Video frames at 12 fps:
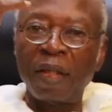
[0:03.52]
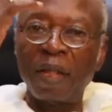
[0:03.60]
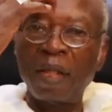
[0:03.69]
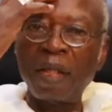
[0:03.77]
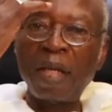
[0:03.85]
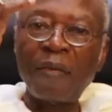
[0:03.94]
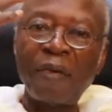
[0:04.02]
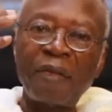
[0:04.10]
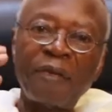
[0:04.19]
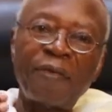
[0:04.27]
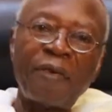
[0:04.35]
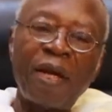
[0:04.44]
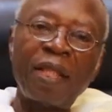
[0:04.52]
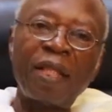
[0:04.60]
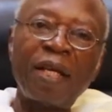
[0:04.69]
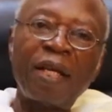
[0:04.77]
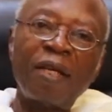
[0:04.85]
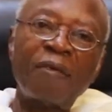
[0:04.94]
In the name of the
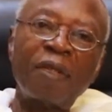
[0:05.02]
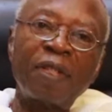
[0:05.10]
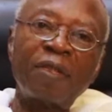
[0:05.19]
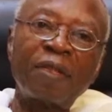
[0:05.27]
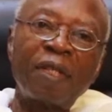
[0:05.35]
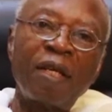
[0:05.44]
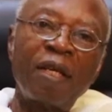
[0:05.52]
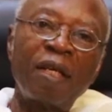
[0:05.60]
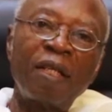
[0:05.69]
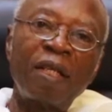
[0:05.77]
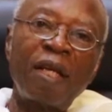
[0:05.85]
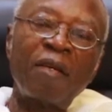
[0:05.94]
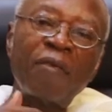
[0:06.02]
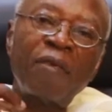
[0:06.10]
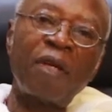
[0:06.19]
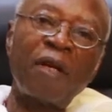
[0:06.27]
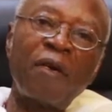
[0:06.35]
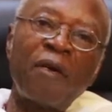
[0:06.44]
Father, and of the Son, and
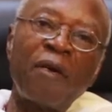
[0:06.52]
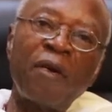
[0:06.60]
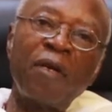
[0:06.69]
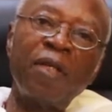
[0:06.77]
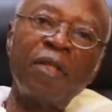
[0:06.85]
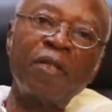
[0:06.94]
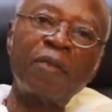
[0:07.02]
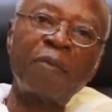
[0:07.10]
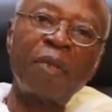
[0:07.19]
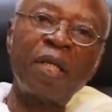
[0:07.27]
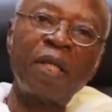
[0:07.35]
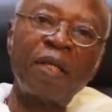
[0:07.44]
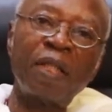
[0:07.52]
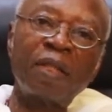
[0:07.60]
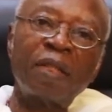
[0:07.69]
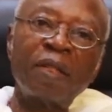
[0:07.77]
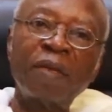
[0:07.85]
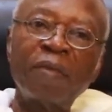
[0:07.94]
of the Holy
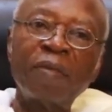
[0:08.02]
Spirit.